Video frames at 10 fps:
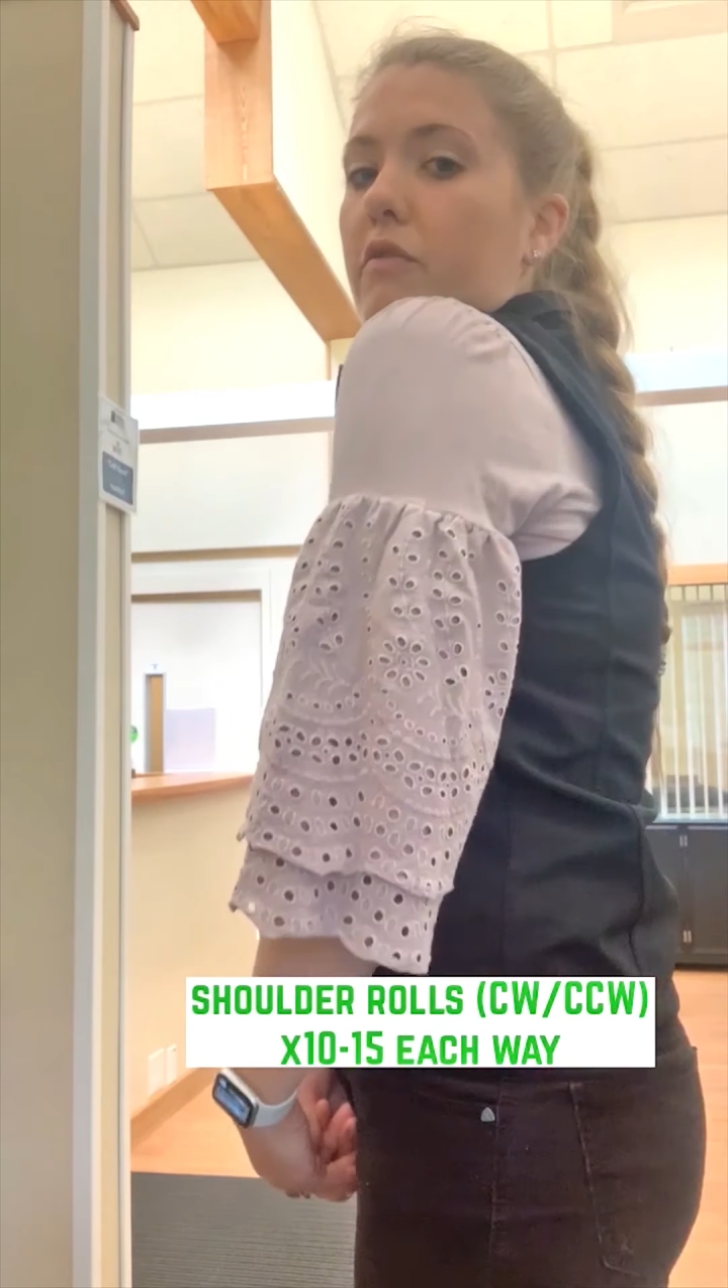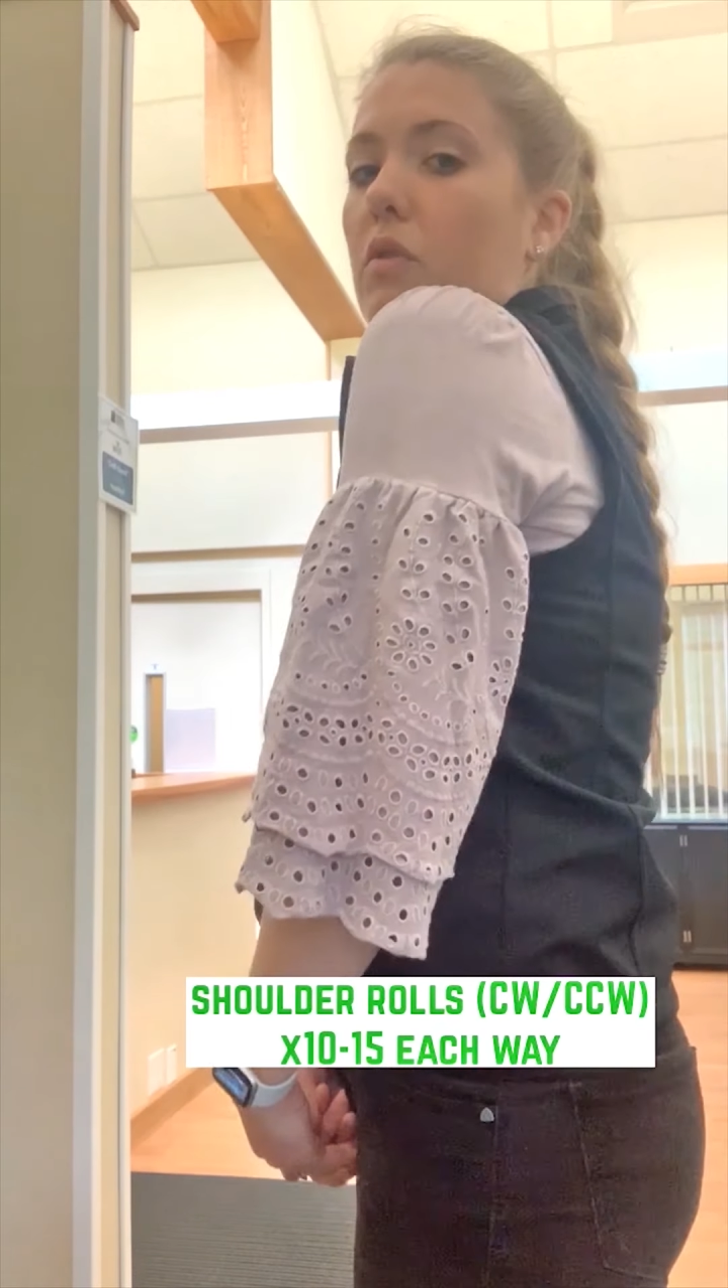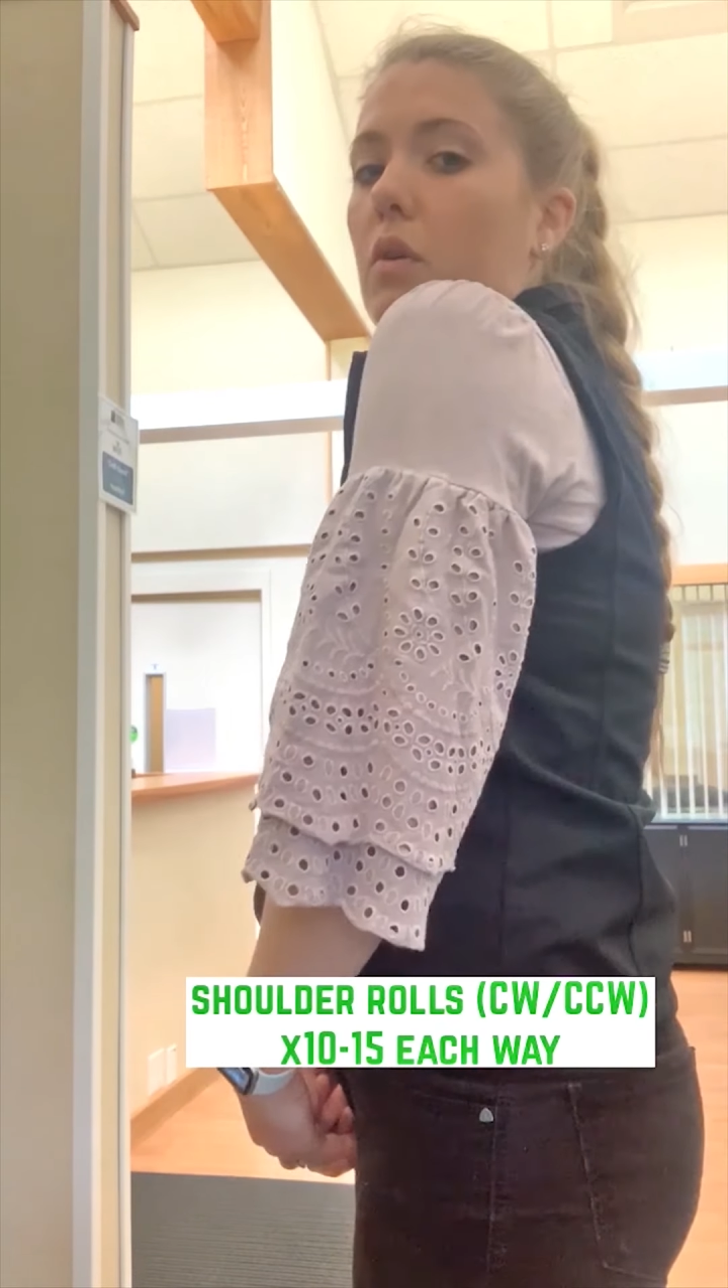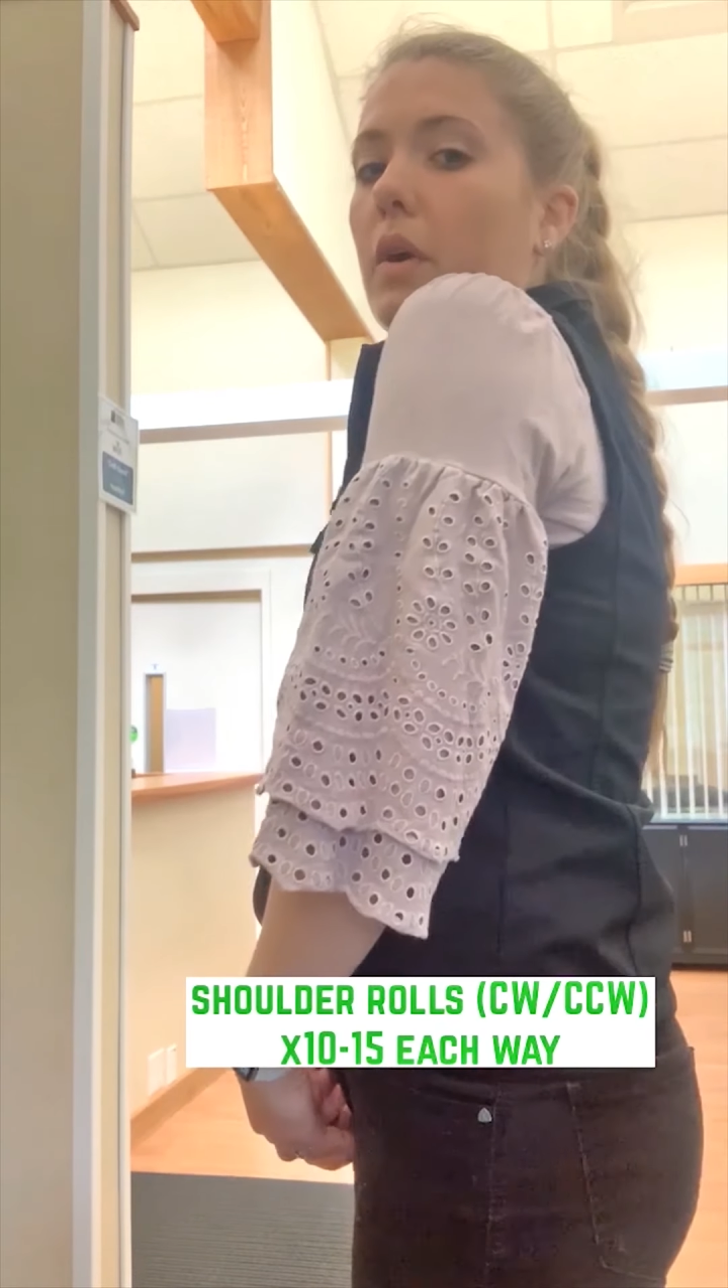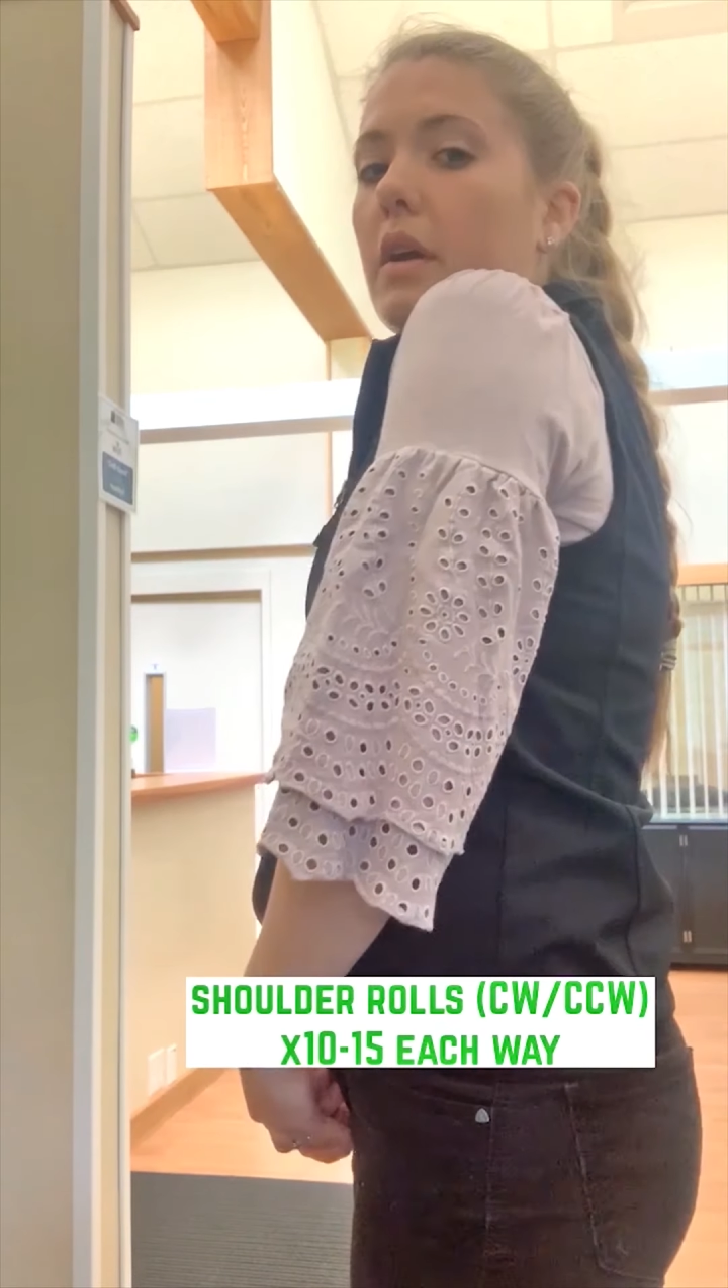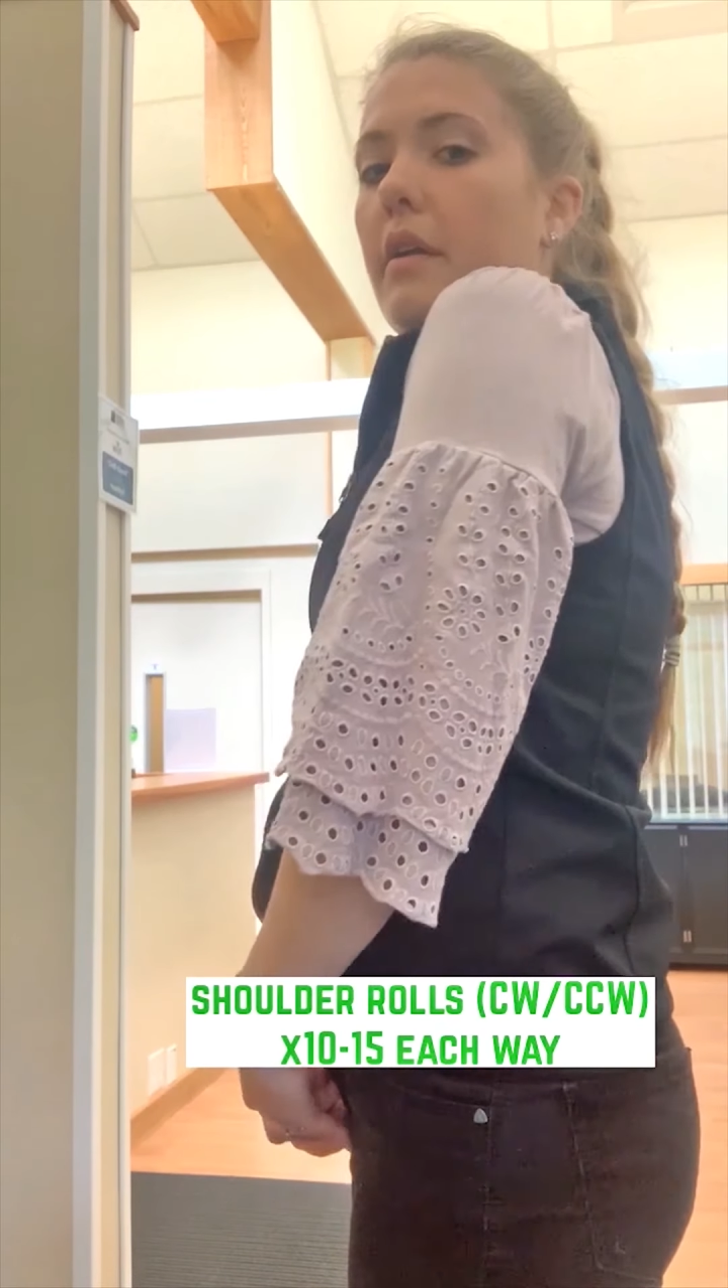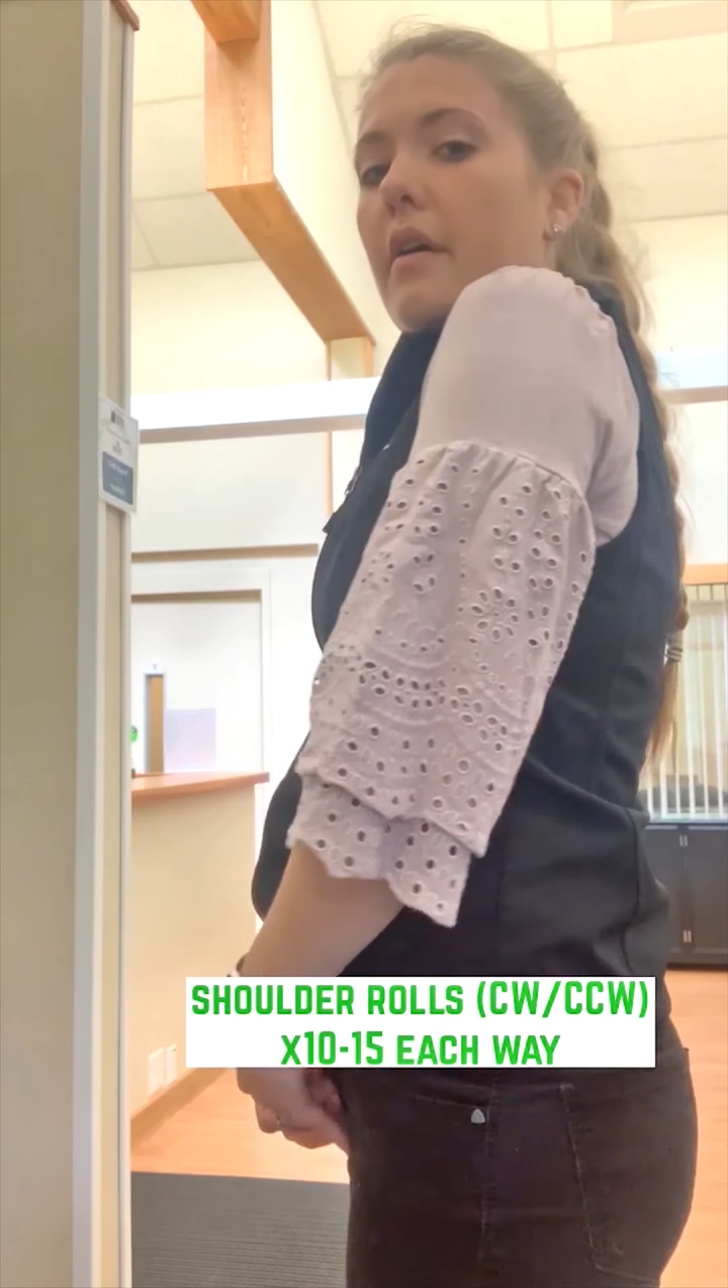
forward.